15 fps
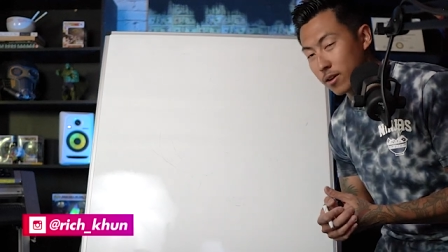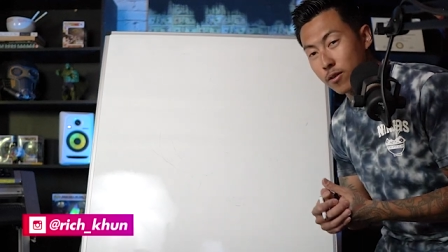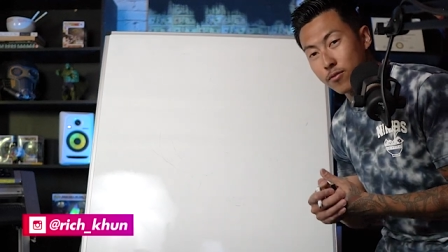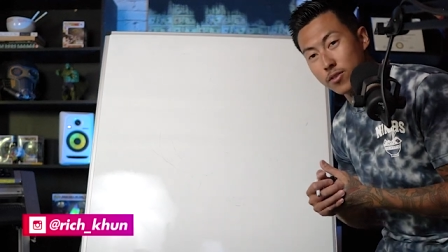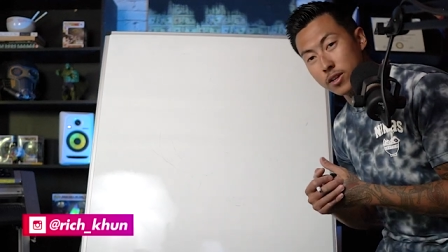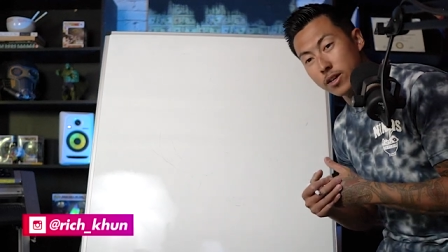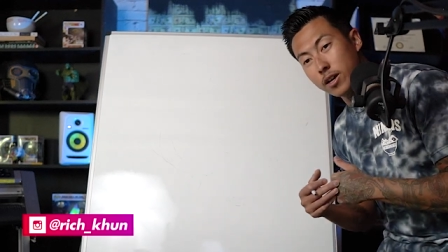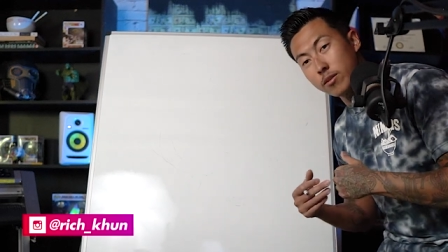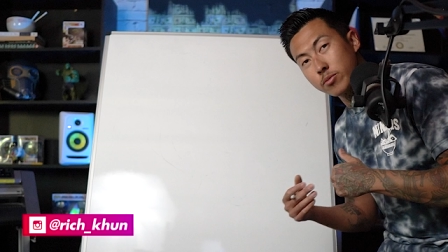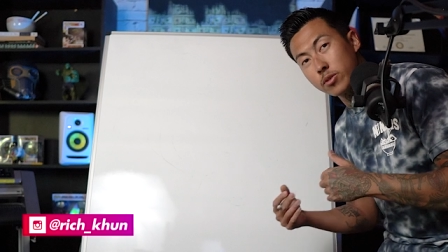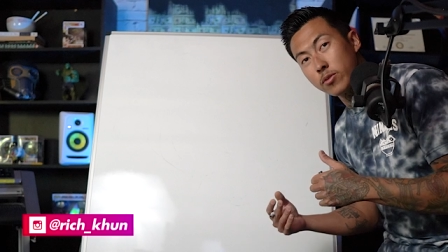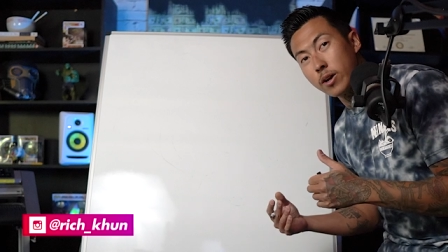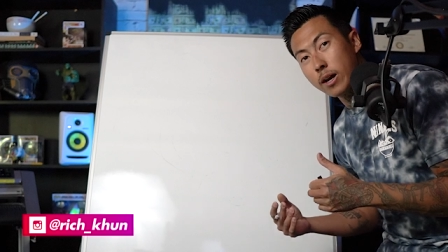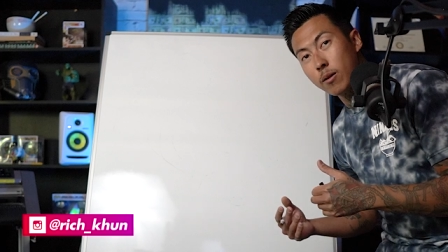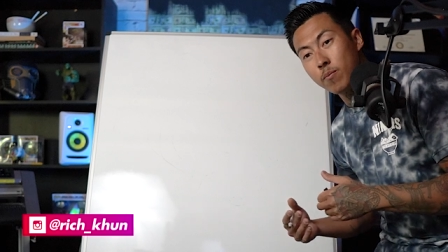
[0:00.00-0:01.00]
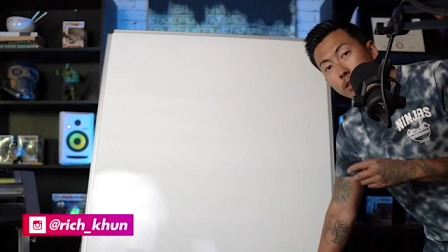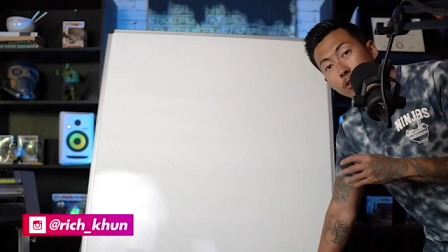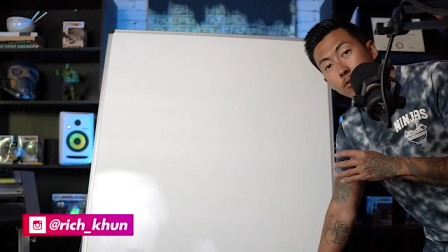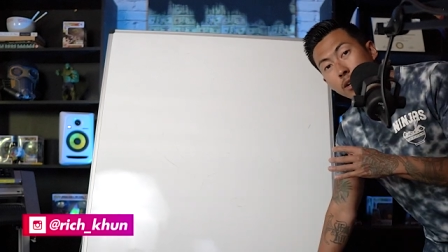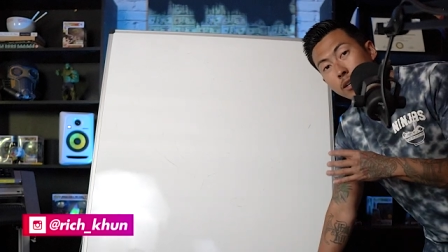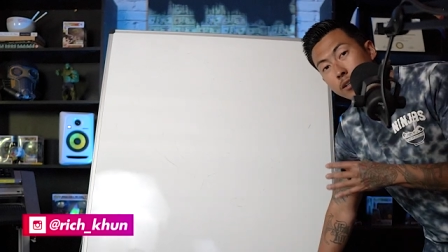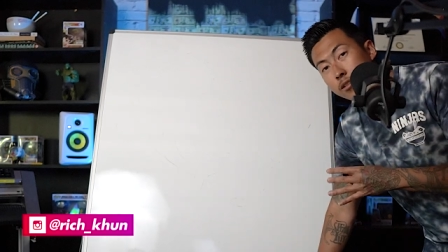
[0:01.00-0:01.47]
Hopefully it helps you out.
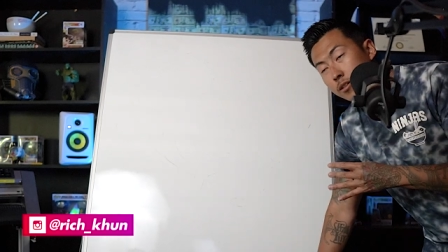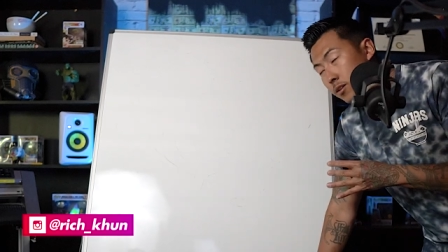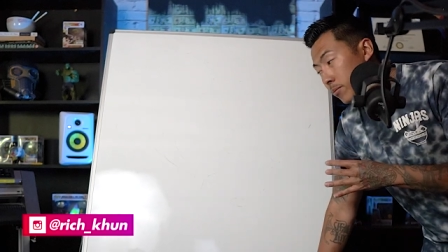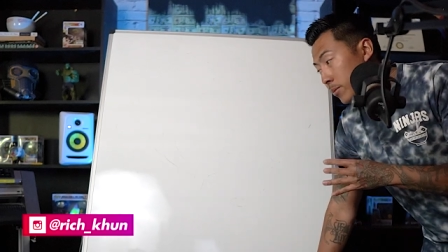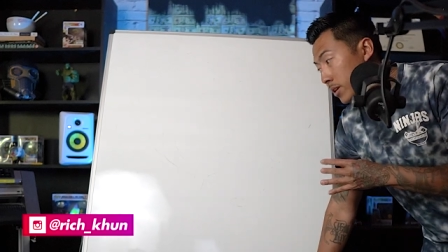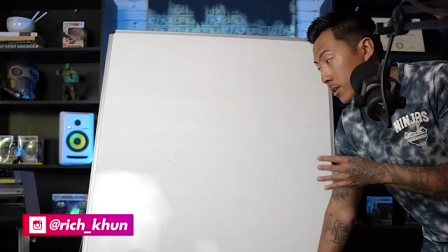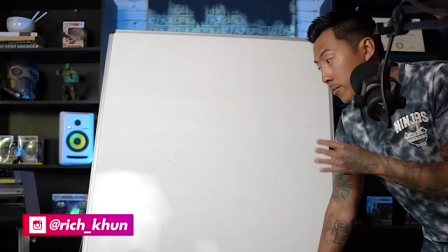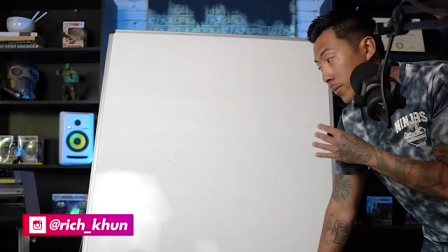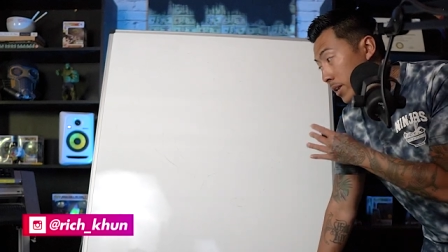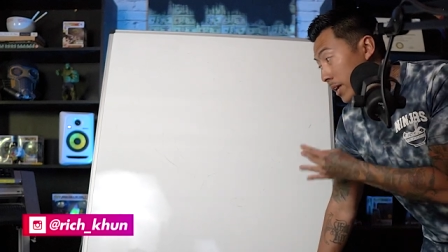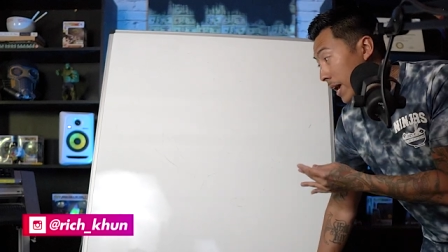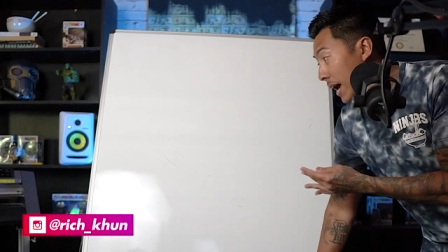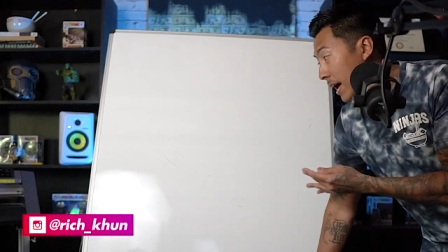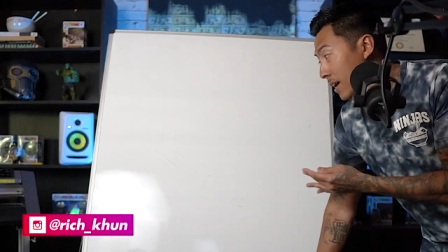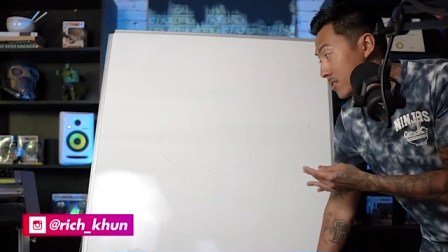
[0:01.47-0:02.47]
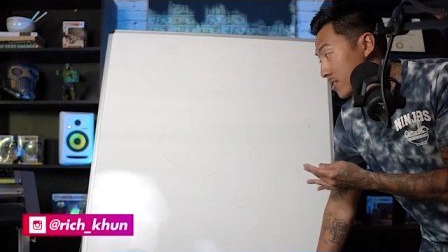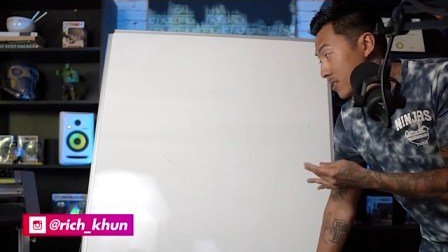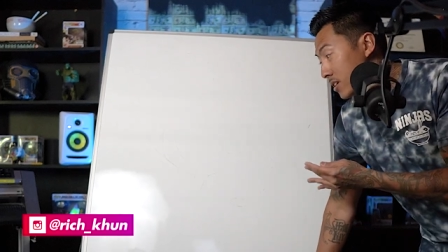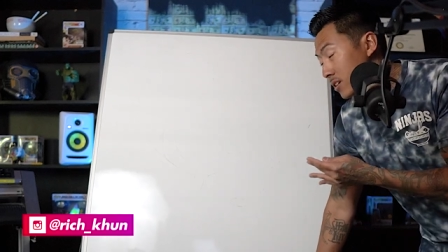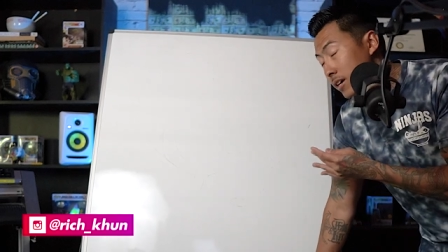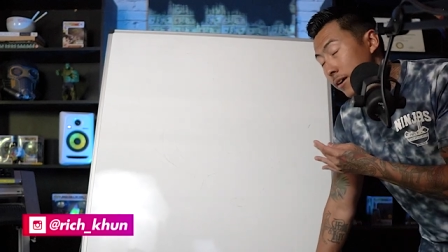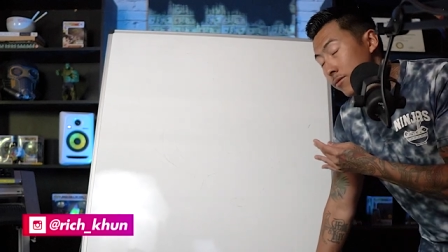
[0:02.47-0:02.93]
This right here is going to be the mini hats
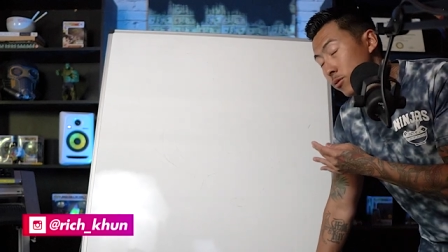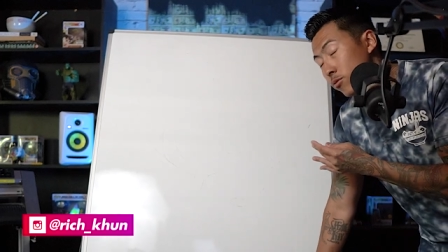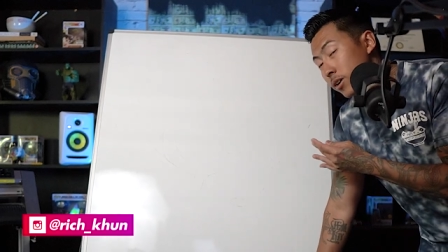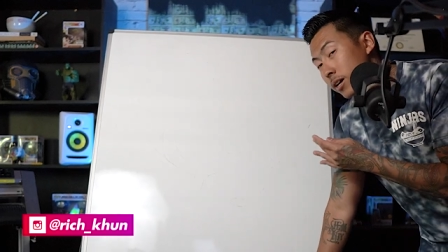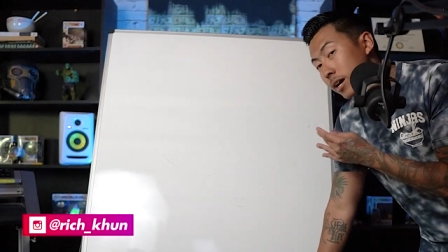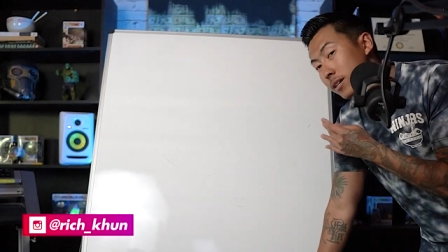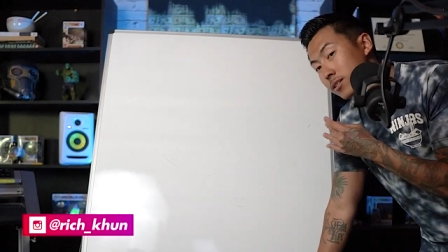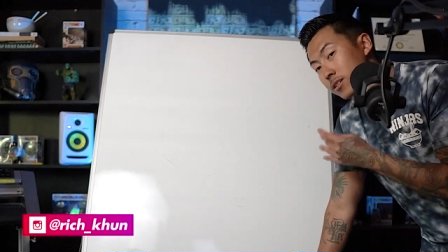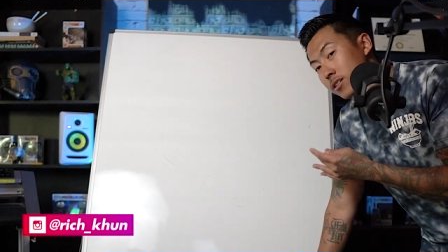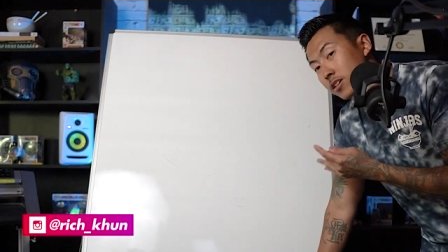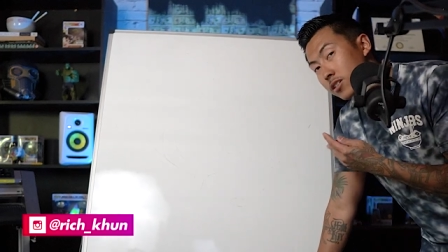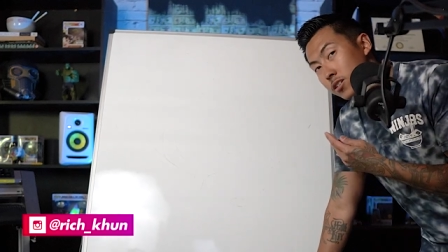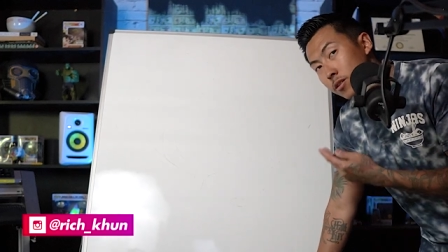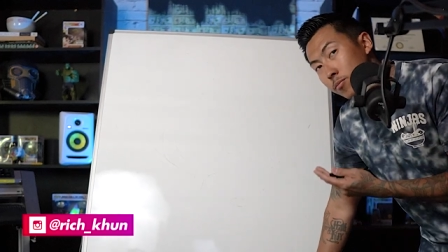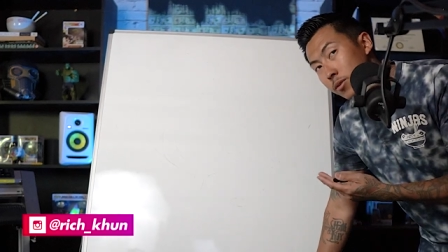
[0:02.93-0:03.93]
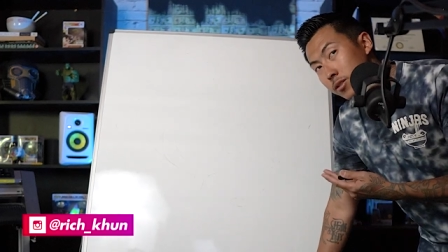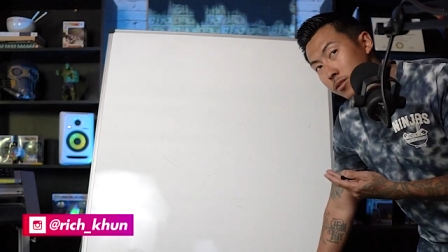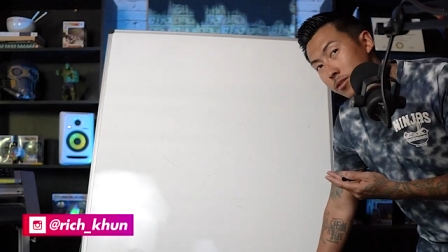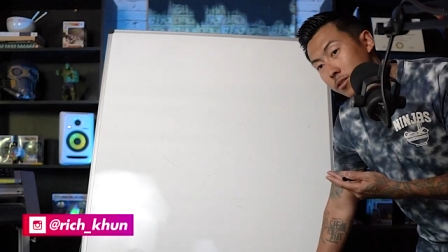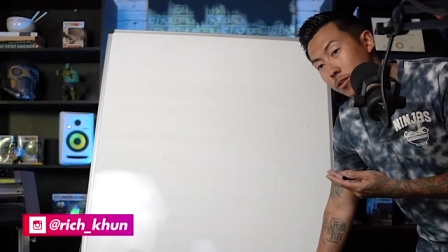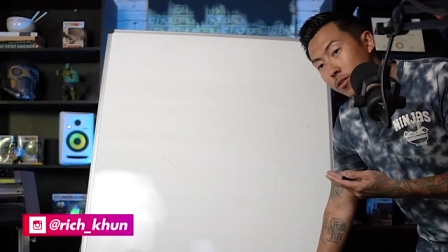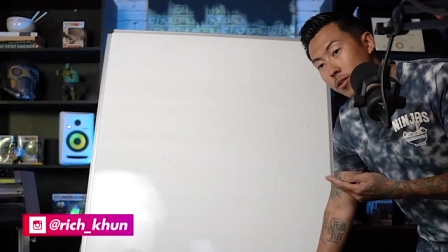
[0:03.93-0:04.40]
that you have to wear as a t-shirt
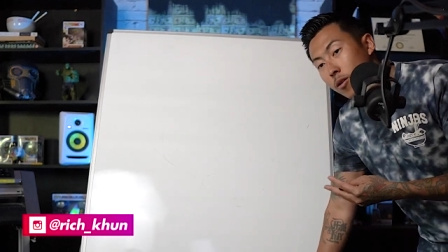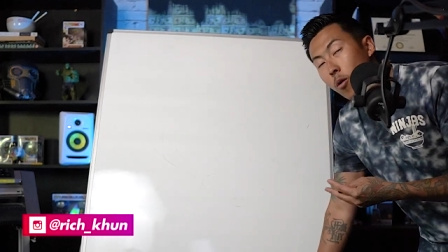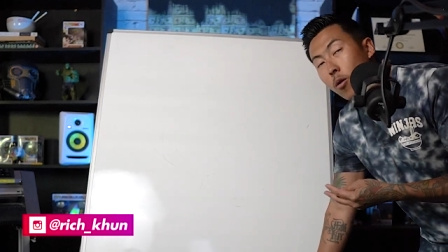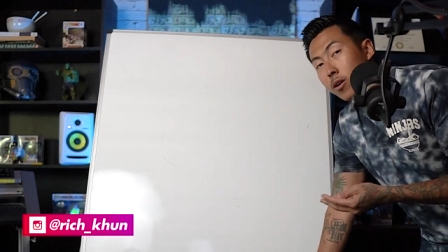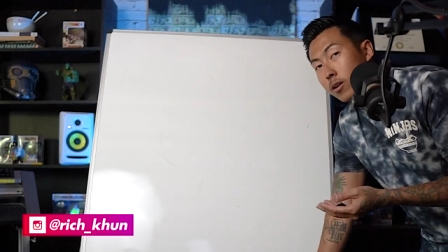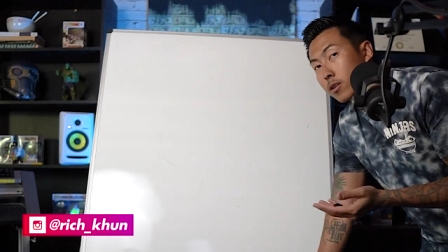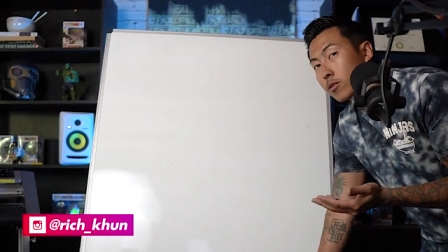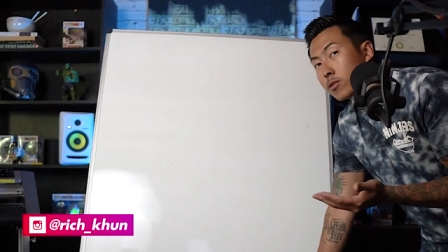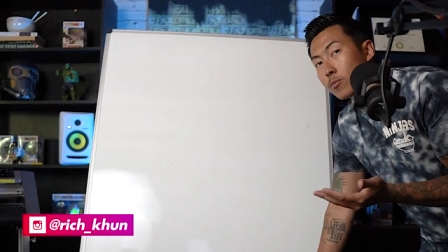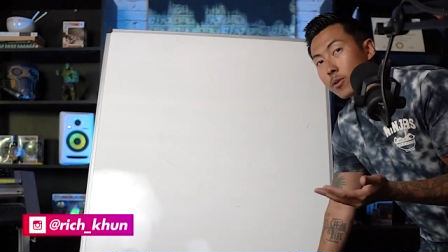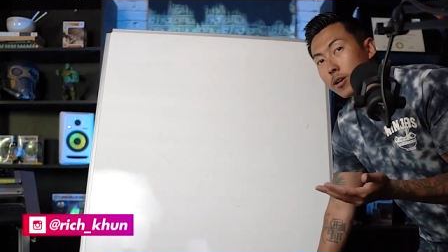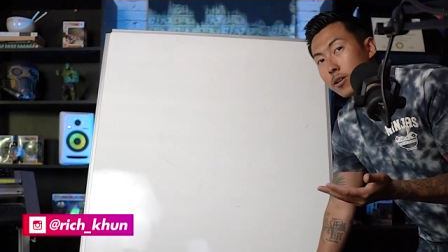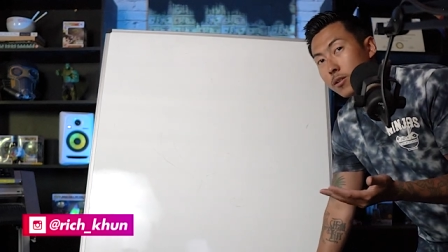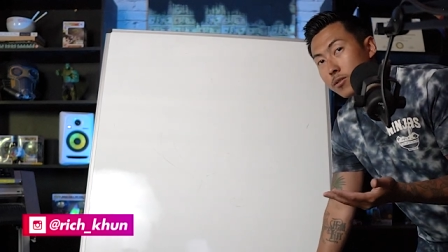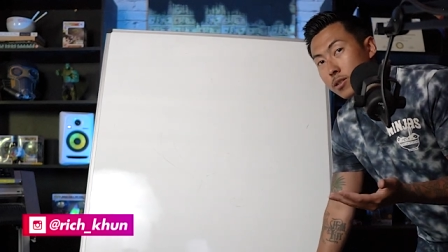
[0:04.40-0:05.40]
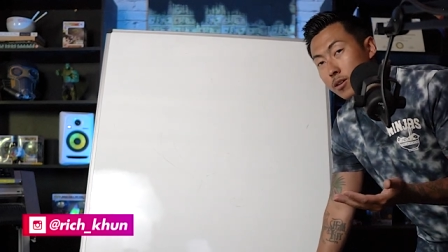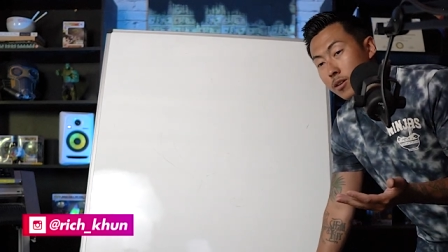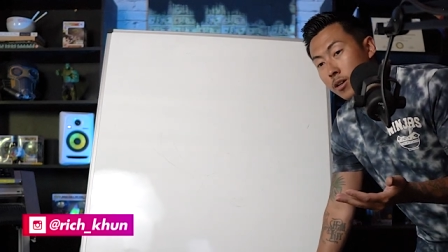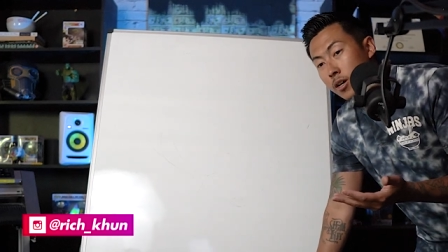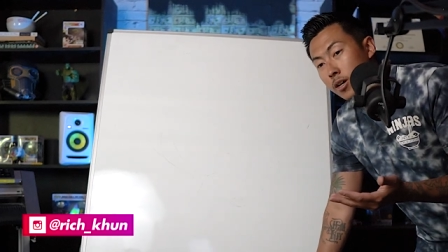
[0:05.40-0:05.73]
business owner or clothing brand owner.